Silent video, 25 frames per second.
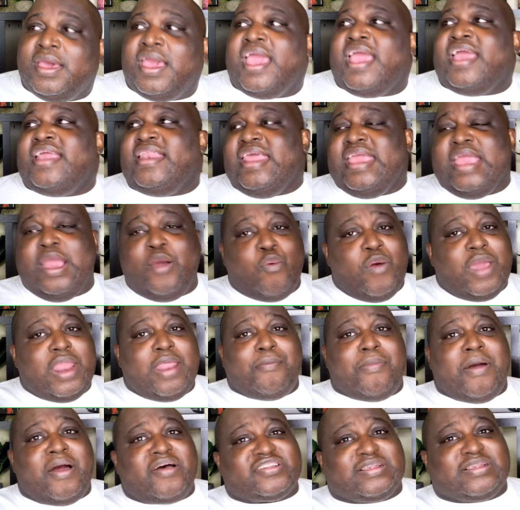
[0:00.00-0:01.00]
and then went
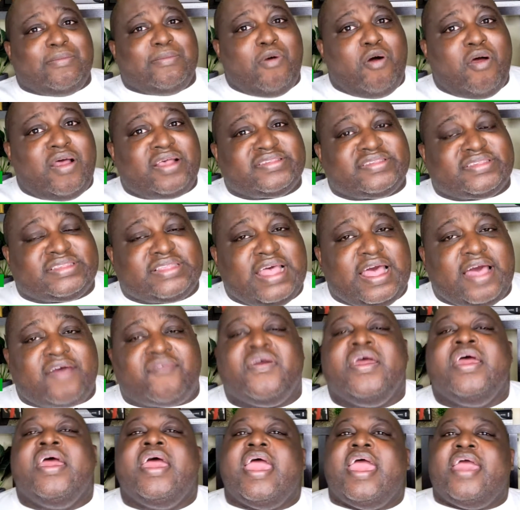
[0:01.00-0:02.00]
and bought some more
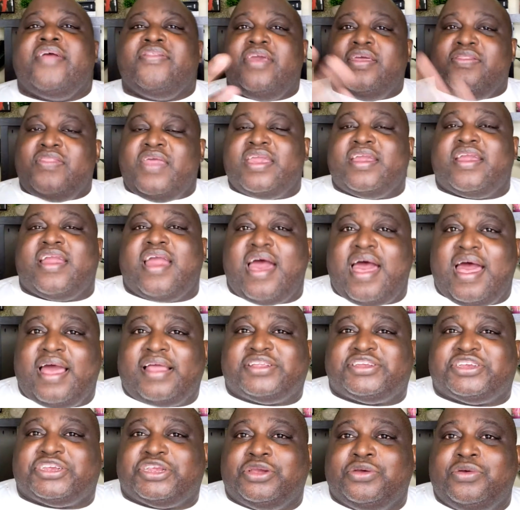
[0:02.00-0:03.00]
stuff. And then they
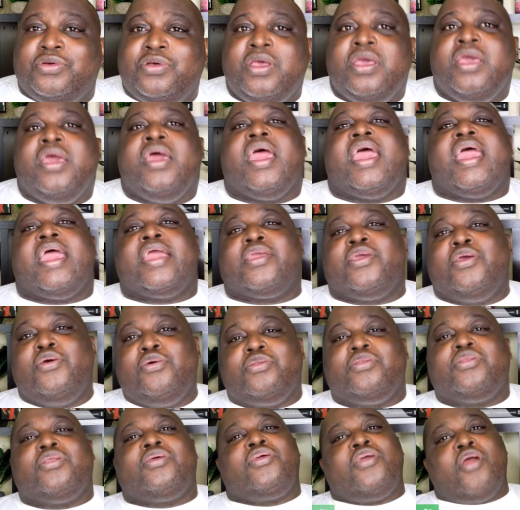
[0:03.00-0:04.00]
caught you and
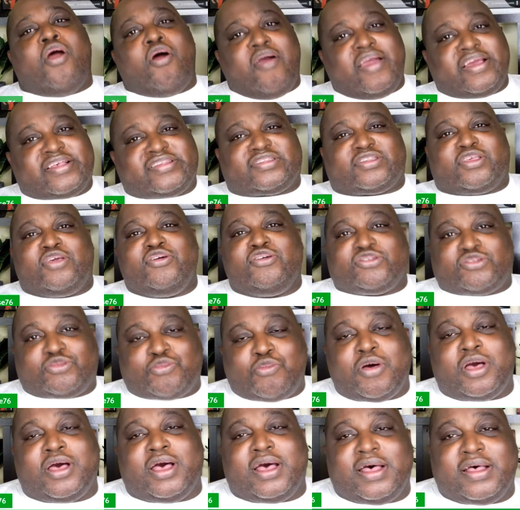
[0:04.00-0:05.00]
your excuse
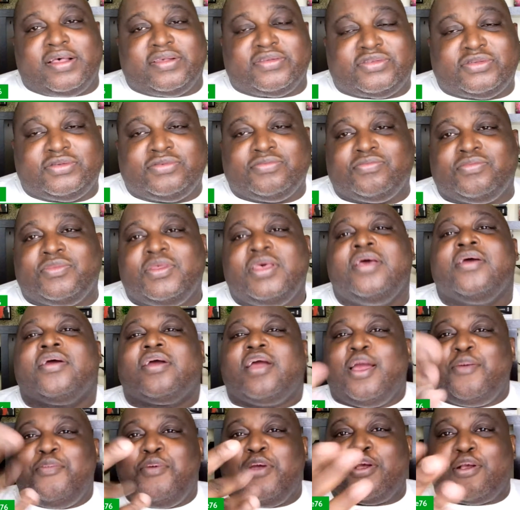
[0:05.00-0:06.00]
was,
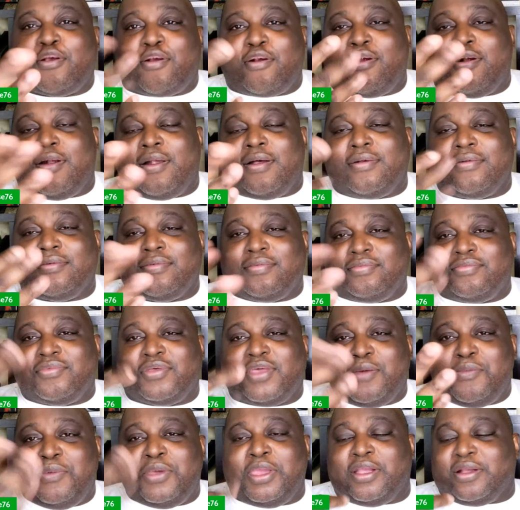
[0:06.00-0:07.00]
come here, girl,
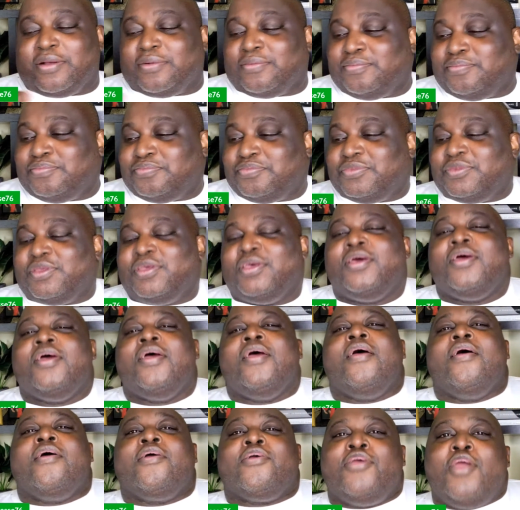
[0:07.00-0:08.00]
come here.
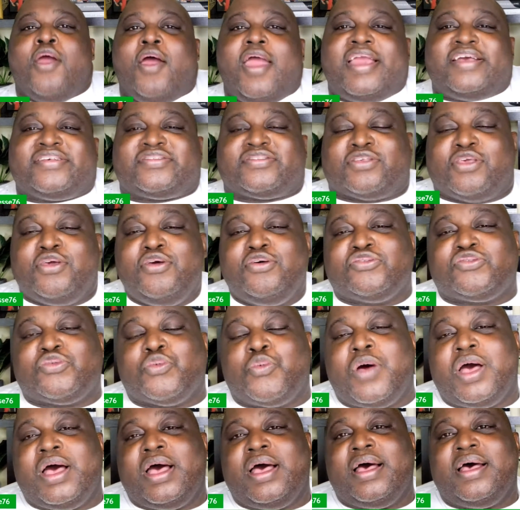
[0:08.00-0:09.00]
Your excuse
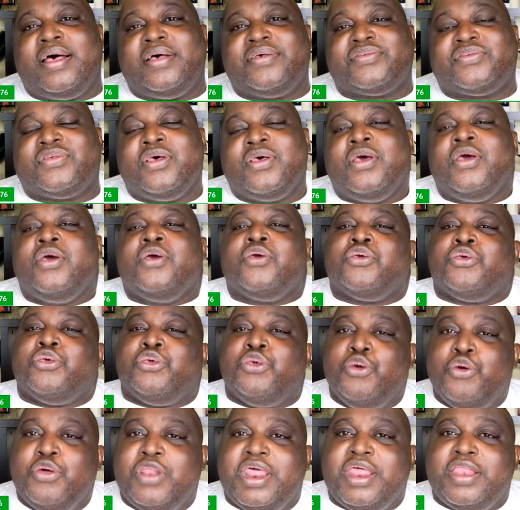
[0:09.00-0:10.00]
was
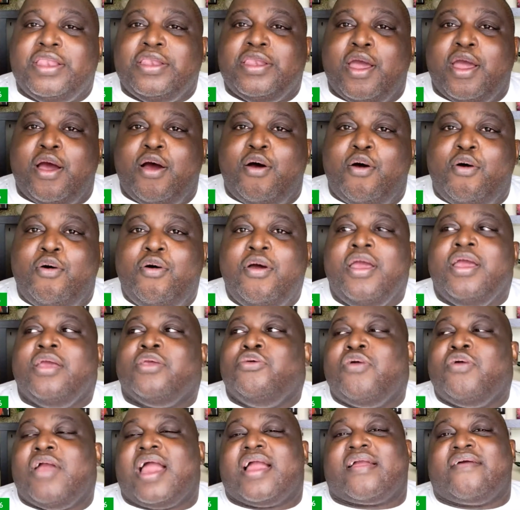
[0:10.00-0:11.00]
you didn't know,
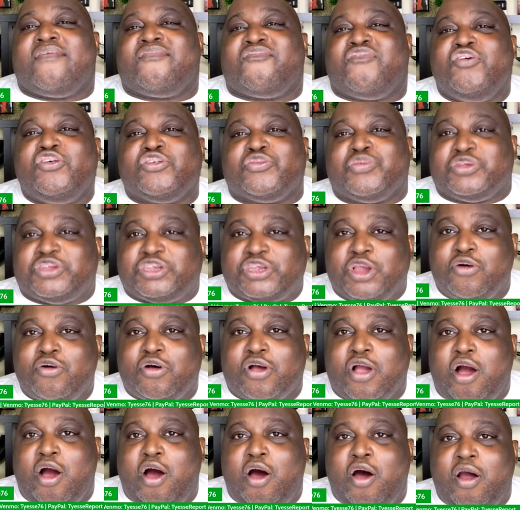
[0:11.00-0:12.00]
you got confused with your
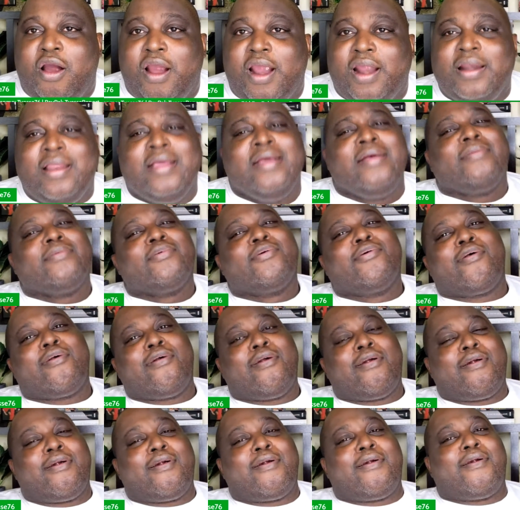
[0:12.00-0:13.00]
card.
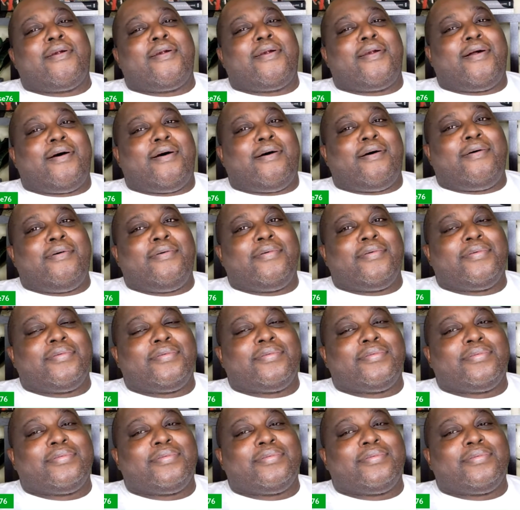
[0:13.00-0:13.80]
Girl,